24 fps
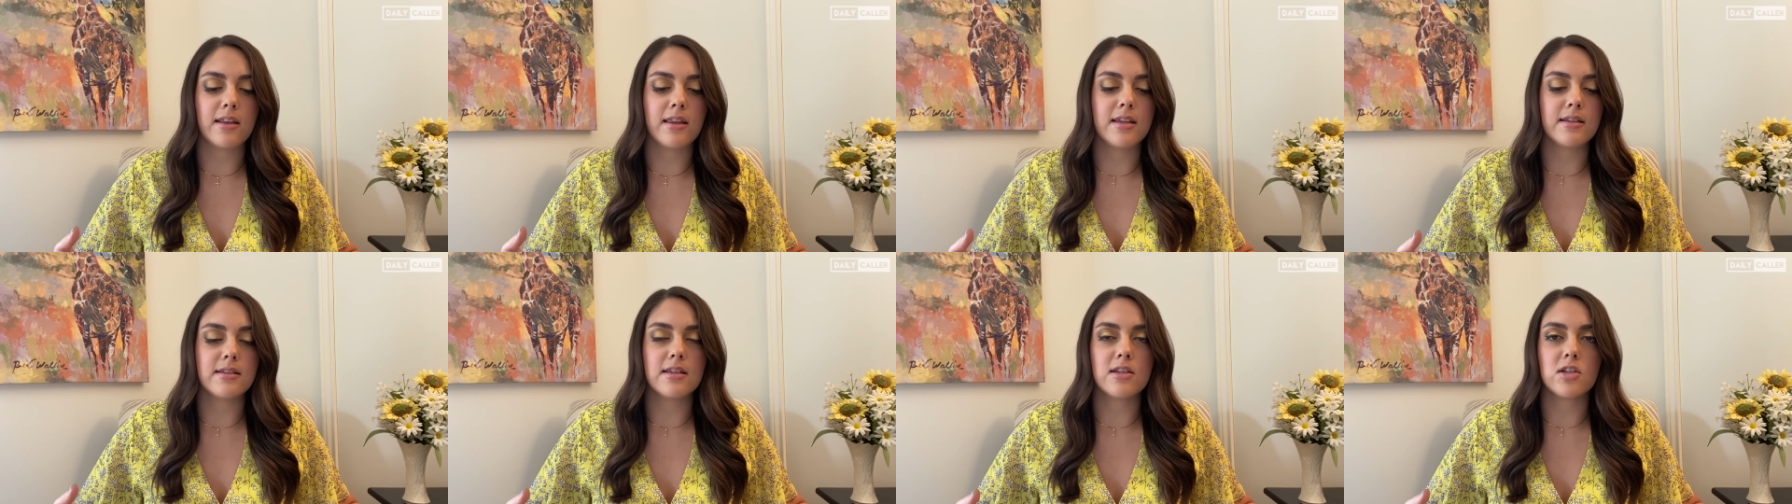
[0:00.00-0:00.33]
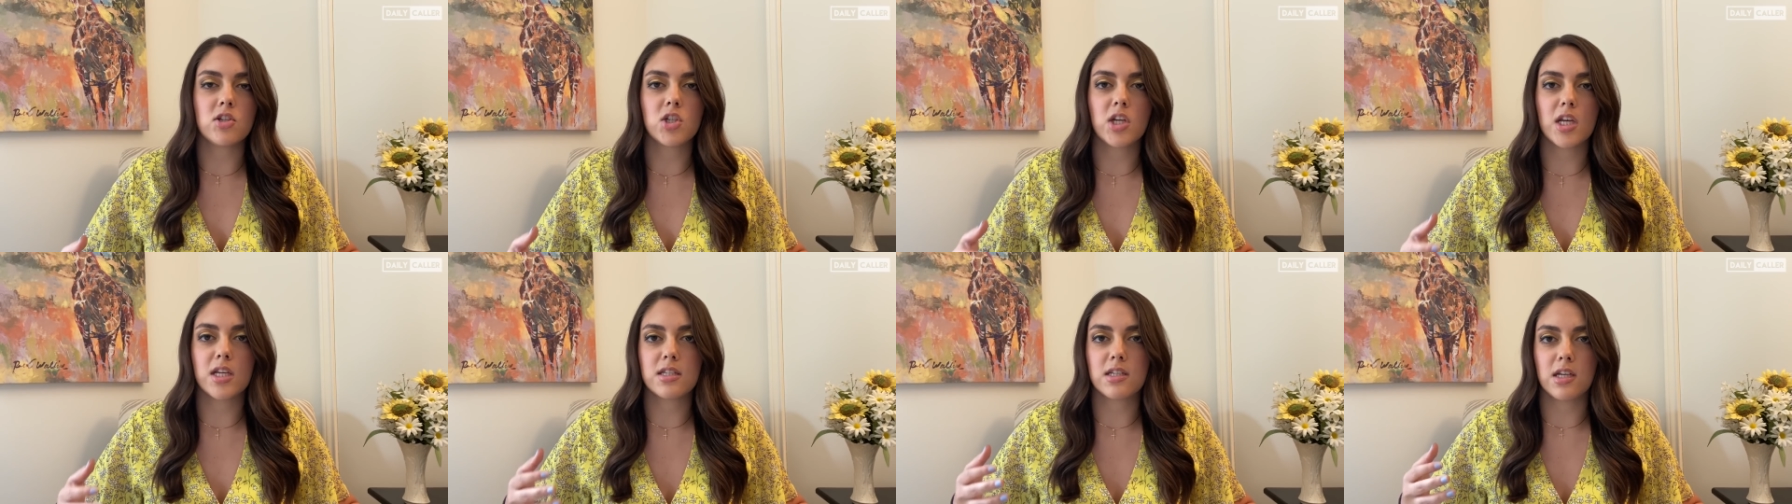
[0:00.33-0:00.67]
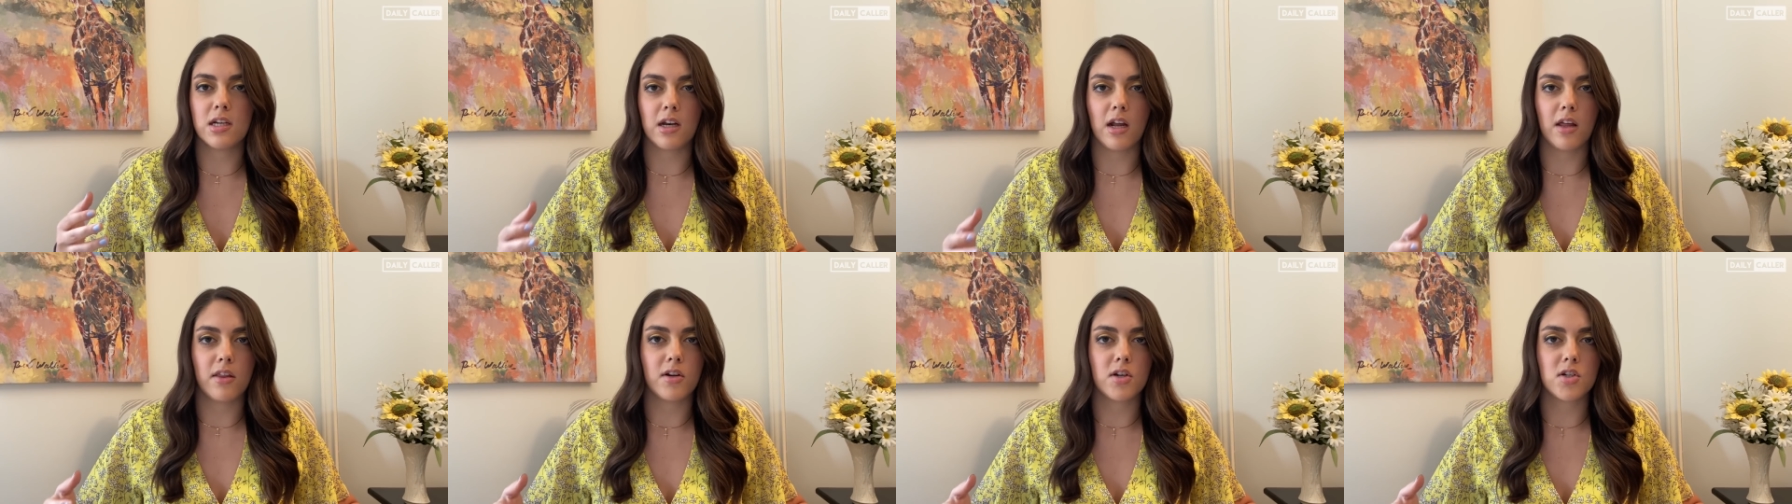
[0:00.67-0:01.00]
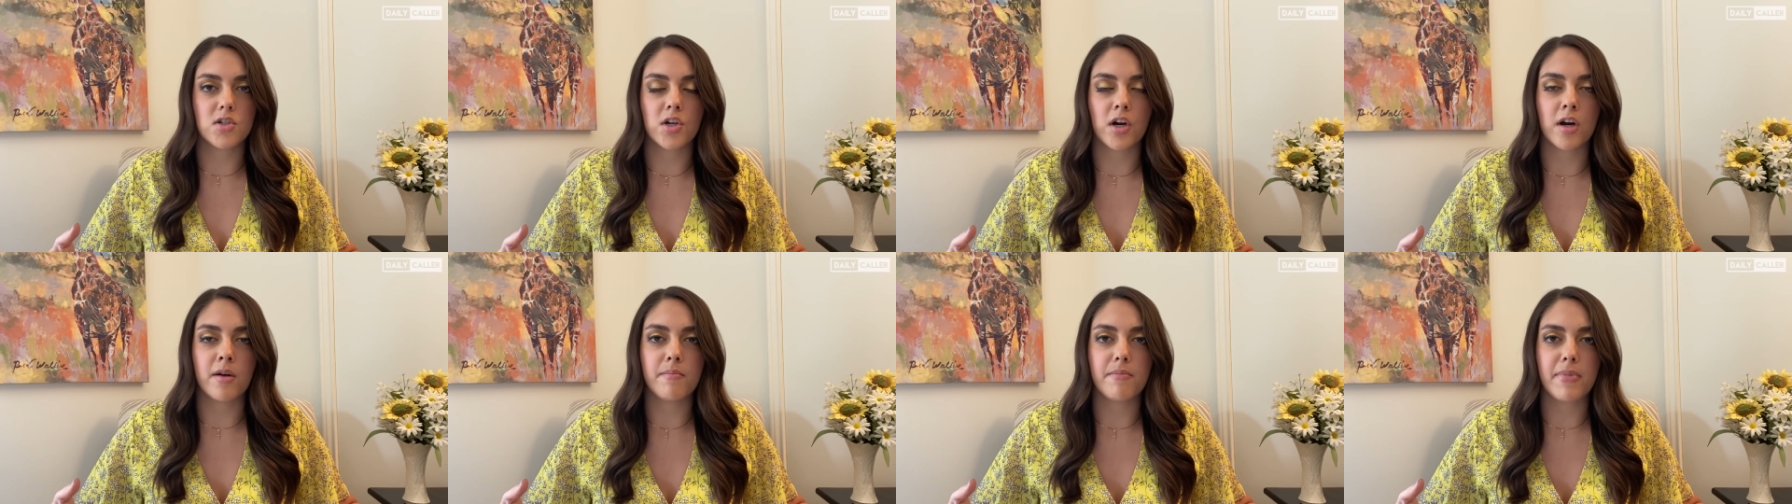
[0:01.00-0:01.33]
This is just another
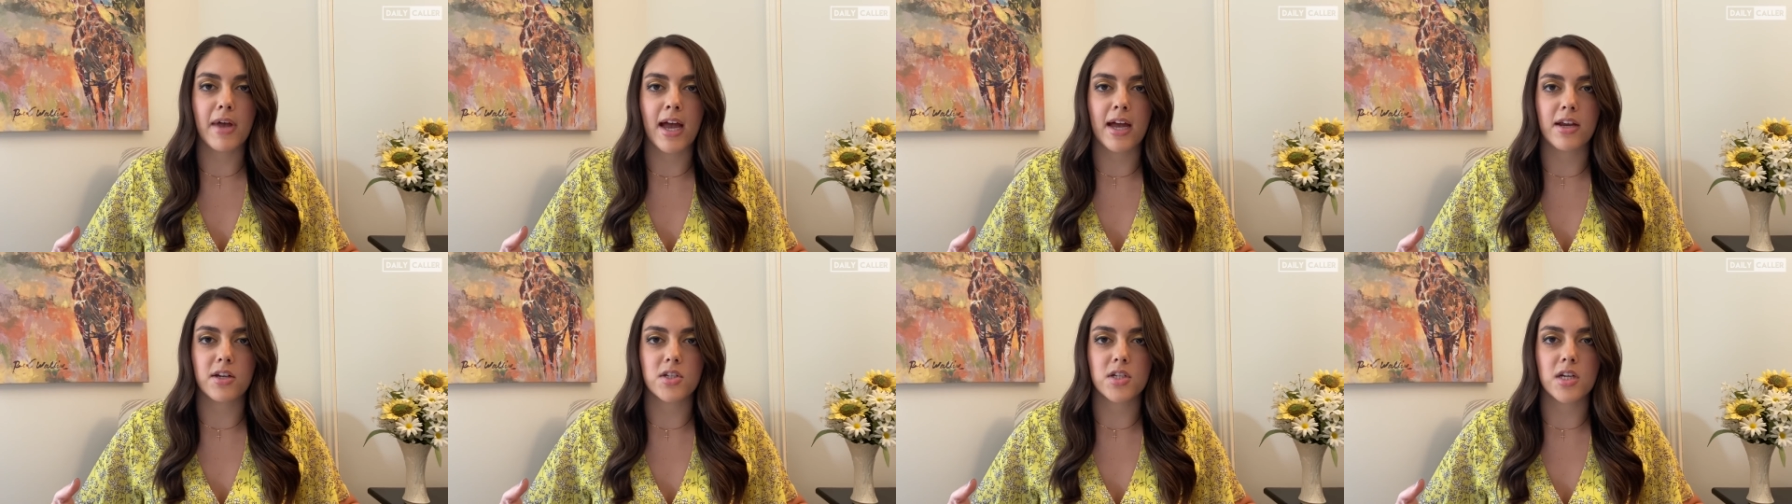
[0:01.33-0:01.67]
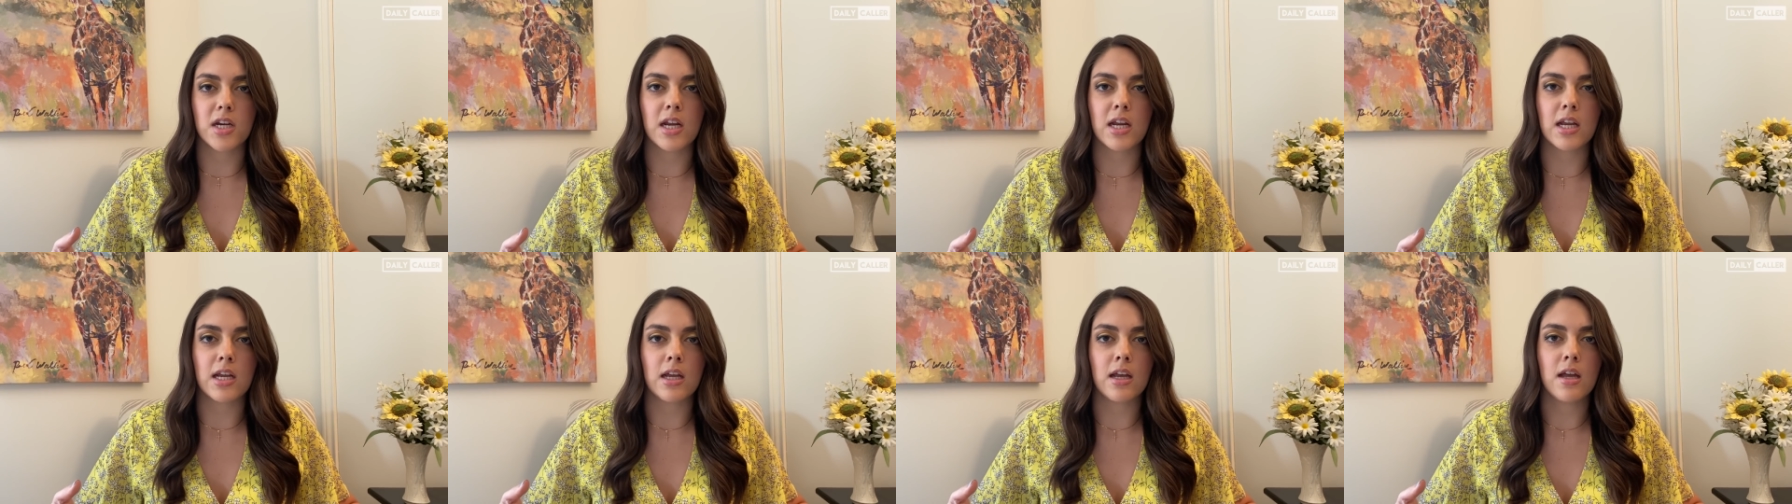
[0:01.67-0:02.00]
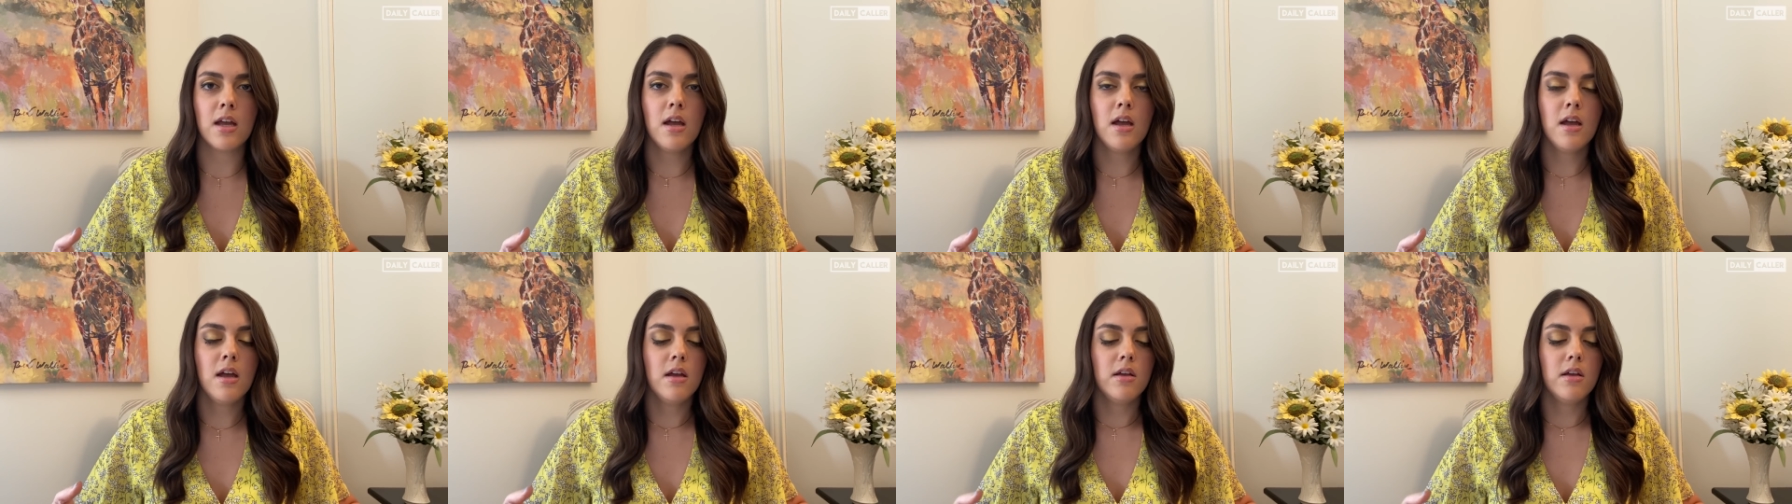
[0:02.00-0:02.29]
Trump bashing